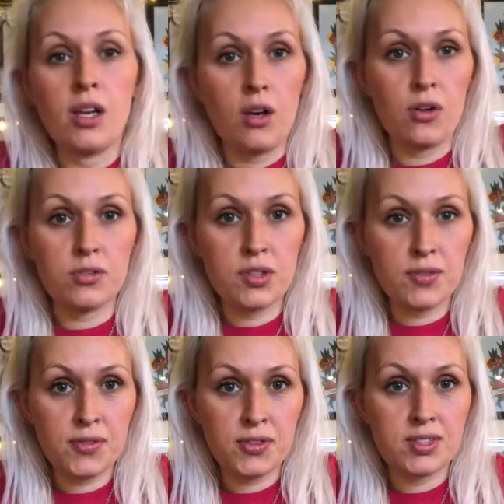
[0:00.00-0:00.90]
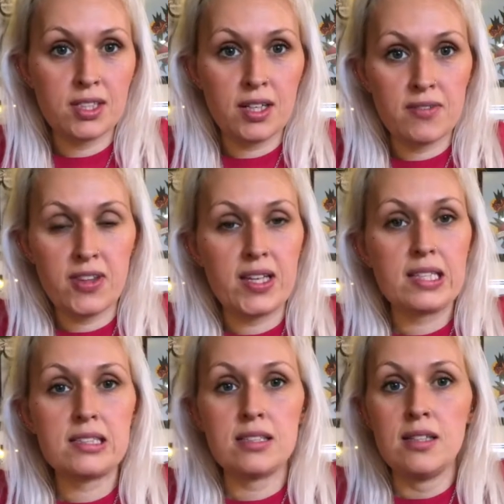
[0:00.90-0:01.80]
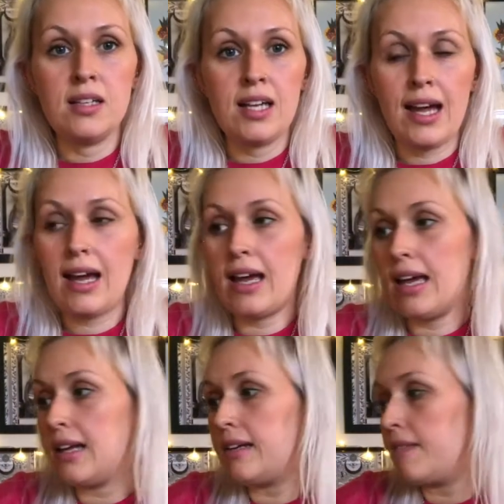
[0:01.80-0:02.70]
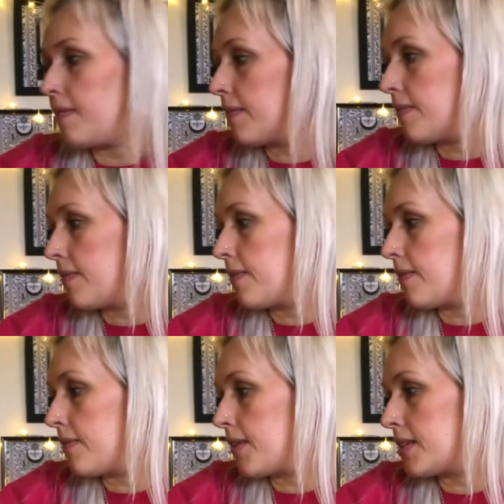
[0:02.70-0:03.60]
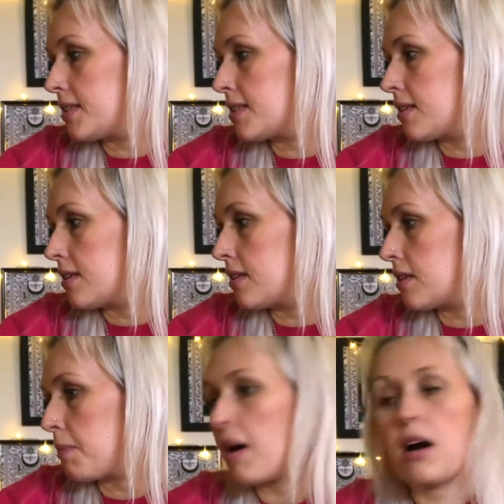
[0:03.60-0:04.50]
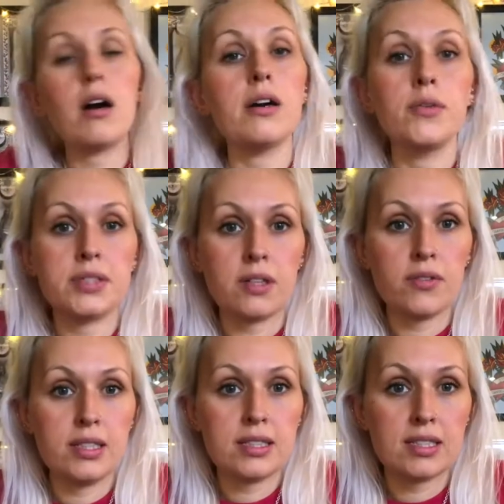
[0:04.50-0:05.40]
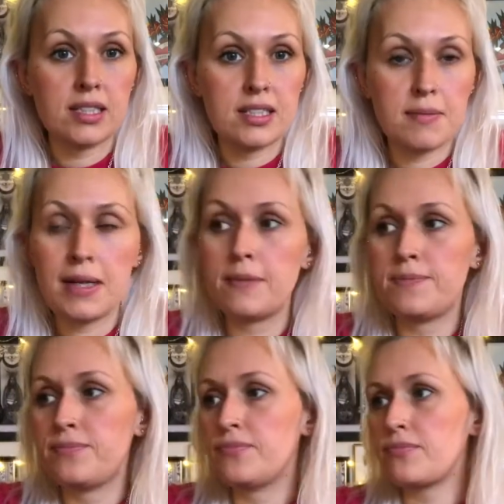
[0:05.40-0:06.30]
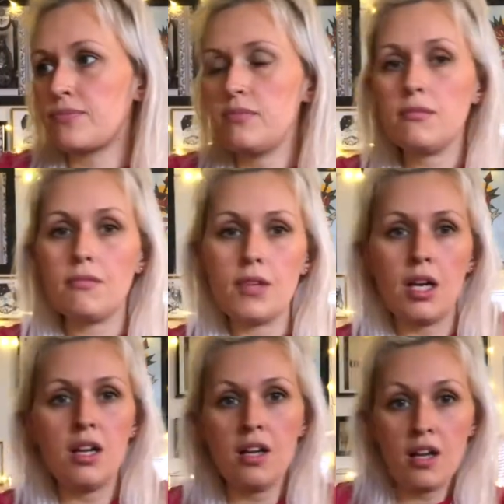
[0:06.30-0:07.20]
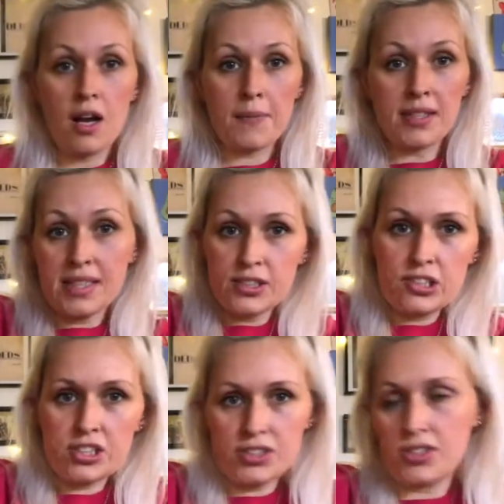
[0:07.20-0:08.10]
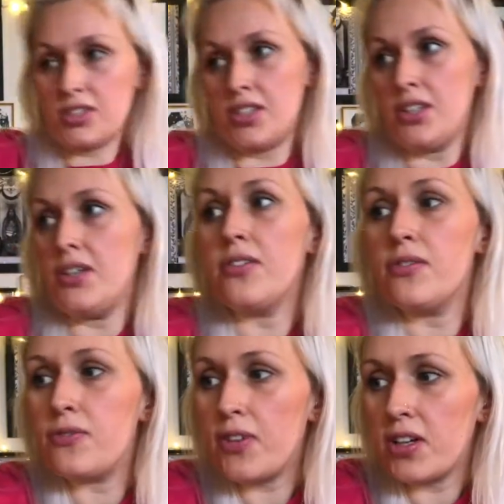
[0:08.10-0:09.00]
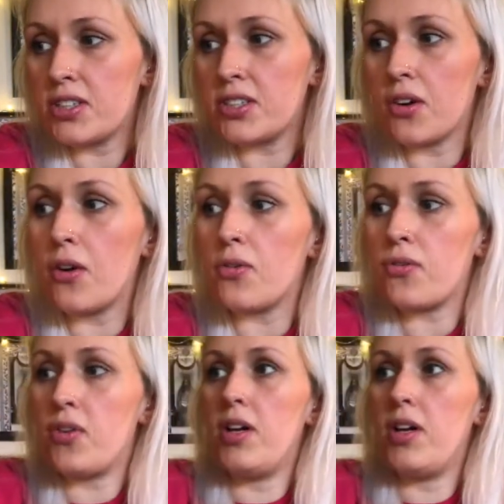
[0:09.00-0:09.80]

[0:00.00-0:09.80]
on to the food side of things. And this is the part I always get really excited about. I'm going to introduce to you, first off,